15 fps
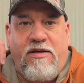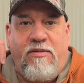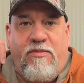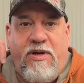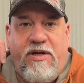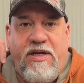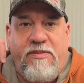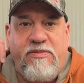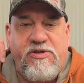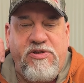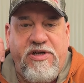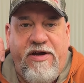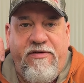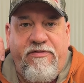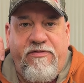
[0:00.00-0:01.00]
My name's
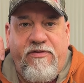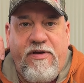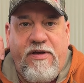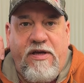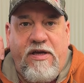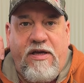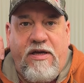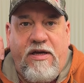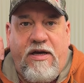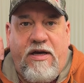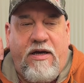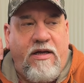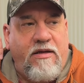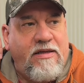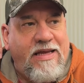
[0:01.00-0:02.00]
Jeff.
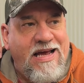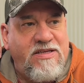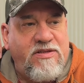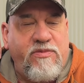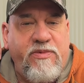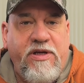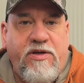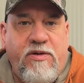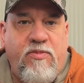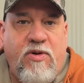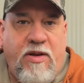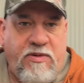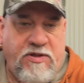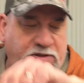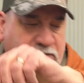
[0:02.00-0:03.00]
Last week you
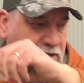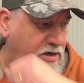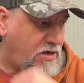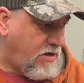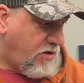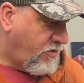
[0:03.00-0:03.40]
probably saw a